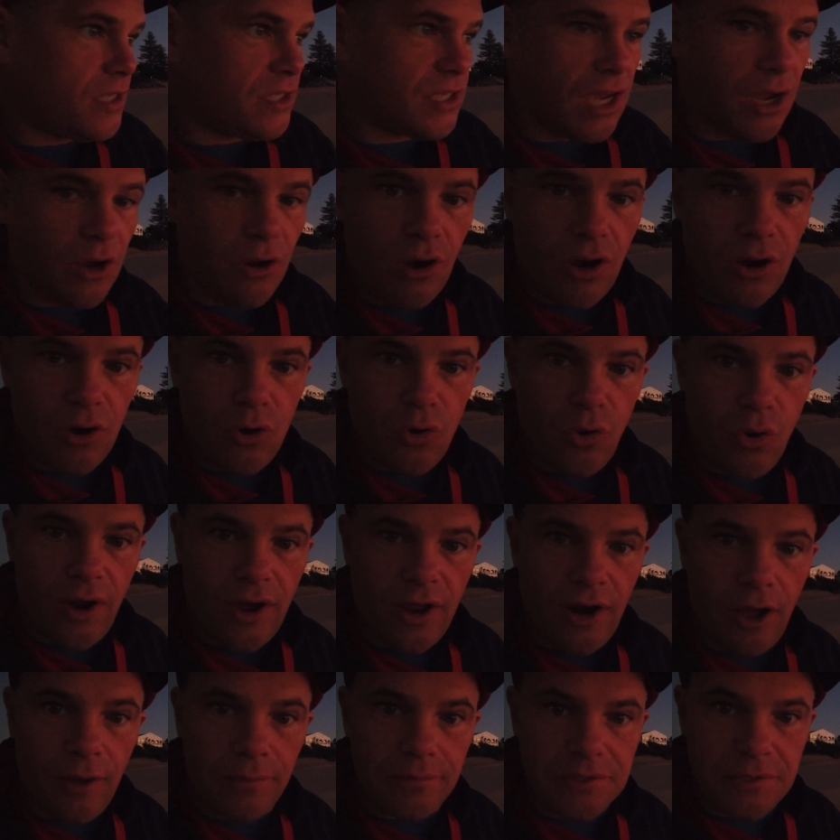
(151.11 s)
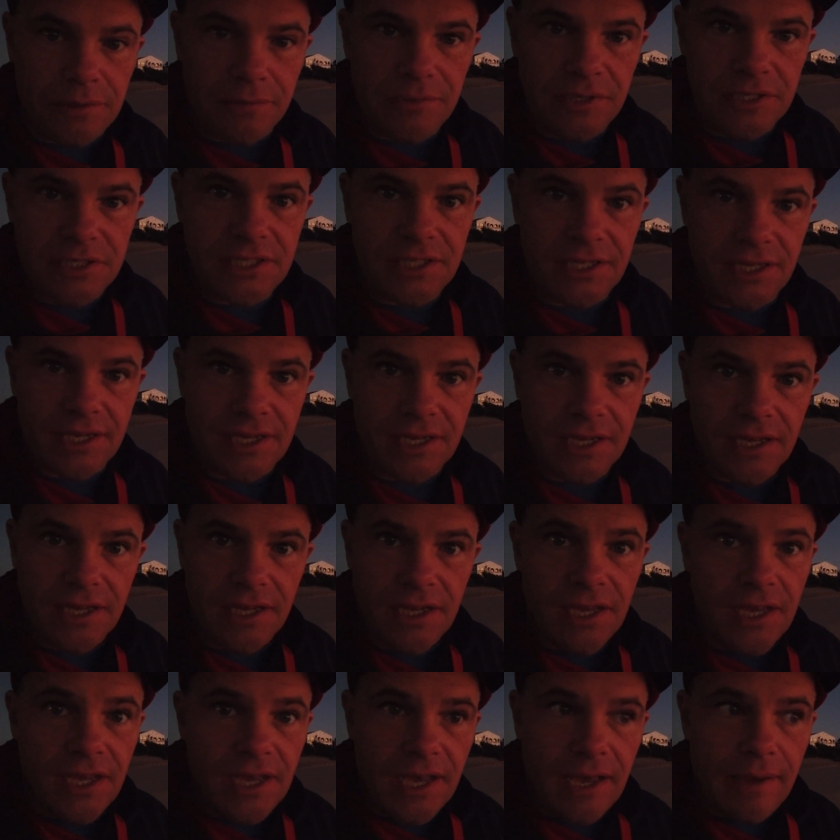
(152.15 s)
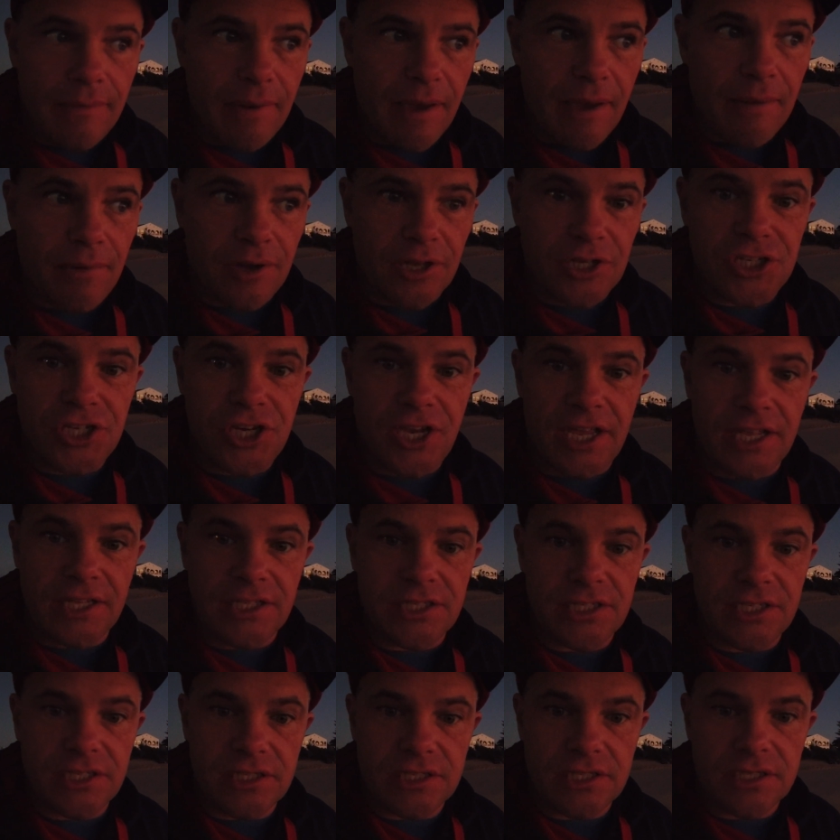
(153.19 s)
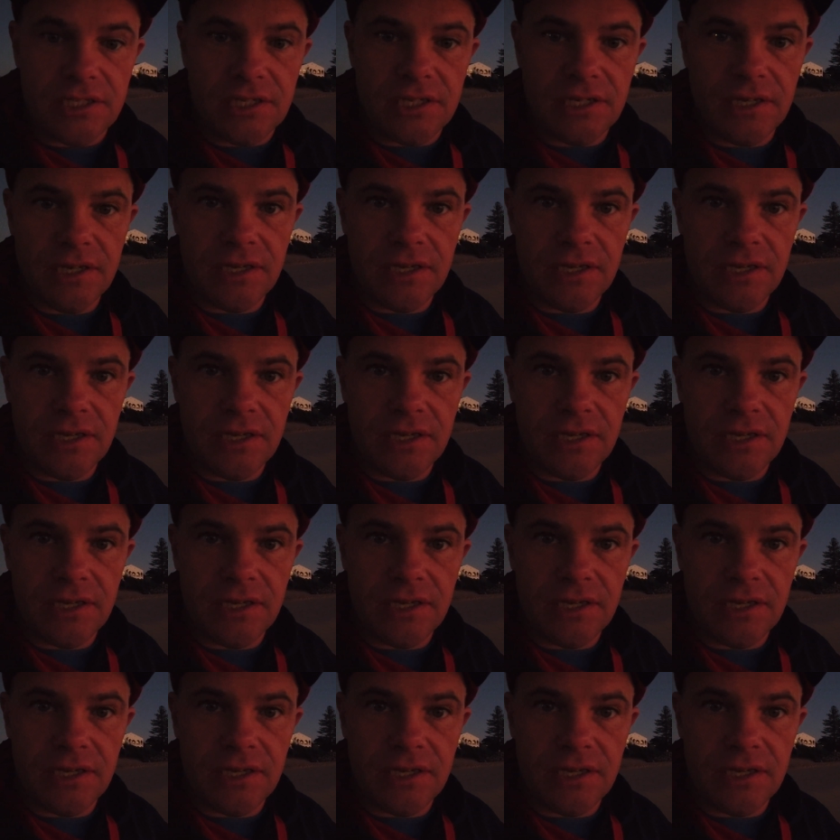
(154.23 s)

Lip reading: so I'm quite optimistic about my chances.